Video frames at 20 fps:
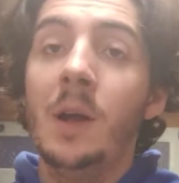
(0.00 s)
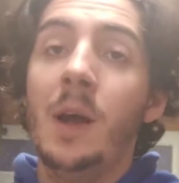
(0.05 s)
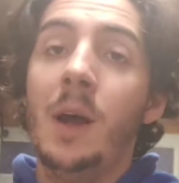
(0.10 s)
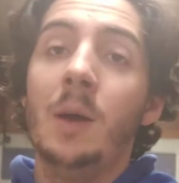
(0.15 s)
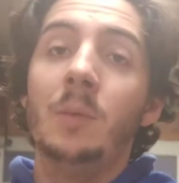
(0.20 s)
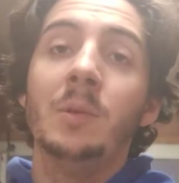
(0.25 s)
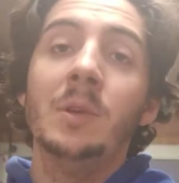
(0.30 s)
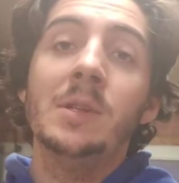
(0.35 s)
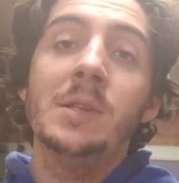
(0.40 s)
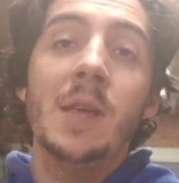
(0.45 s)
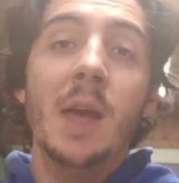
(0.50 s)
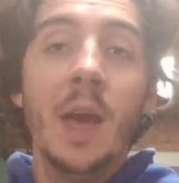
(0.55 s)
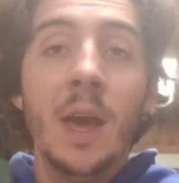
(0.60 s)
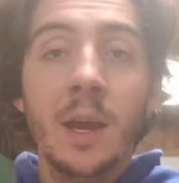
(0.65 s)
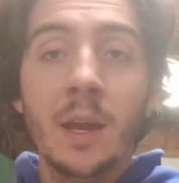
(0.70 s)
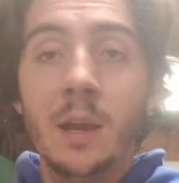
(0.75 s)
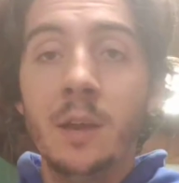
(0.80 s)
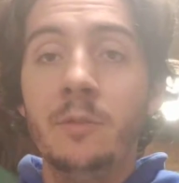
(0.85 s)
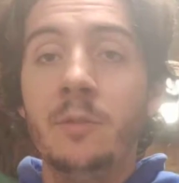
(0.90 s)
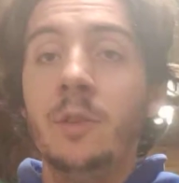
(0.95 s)
That means
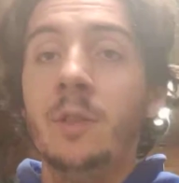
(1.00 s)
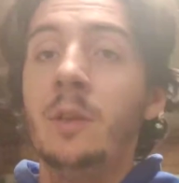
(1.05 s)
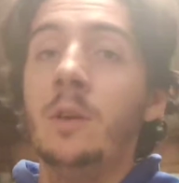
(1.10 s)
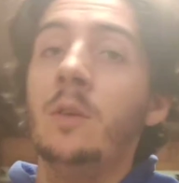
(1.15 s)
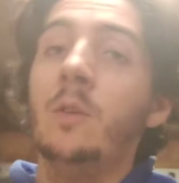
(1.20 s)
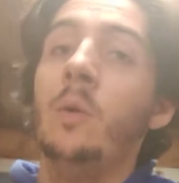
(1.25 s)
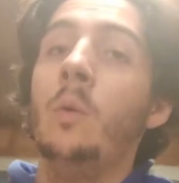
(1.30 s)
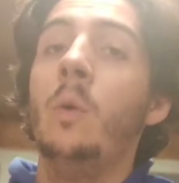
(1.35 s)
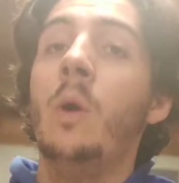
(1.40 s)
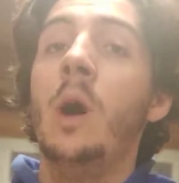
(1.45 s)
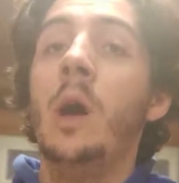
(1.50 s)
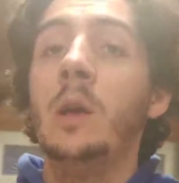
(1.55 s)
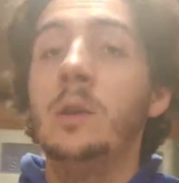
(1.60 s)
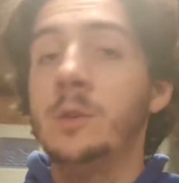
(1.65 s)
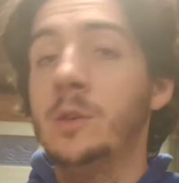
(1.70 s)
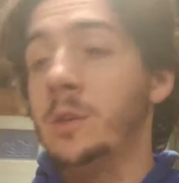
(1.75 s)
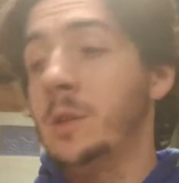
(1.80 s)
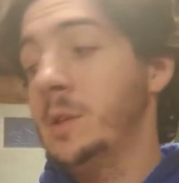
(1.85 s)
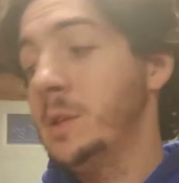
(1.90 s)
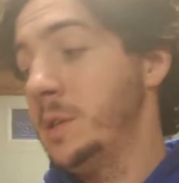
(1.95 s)
hanging everything on the
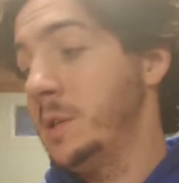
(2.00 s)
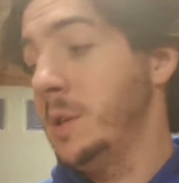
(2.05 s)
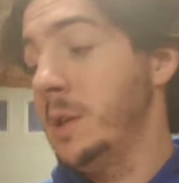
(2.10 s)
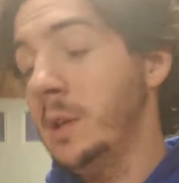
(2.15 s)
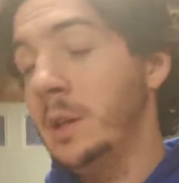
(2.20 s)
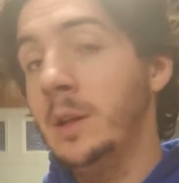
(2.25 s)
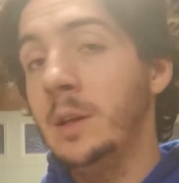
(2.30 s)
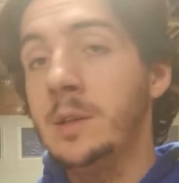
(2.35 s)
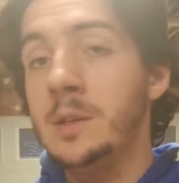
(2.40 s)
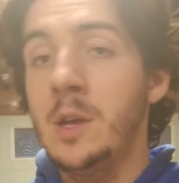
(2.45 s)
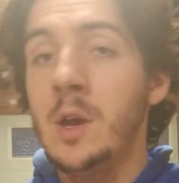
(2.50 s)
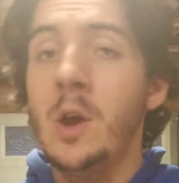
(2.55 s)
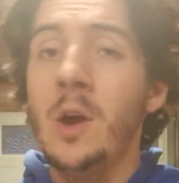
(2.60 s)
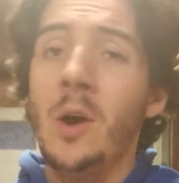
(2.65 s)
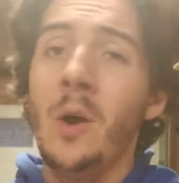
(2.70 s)
walls or the ceilings,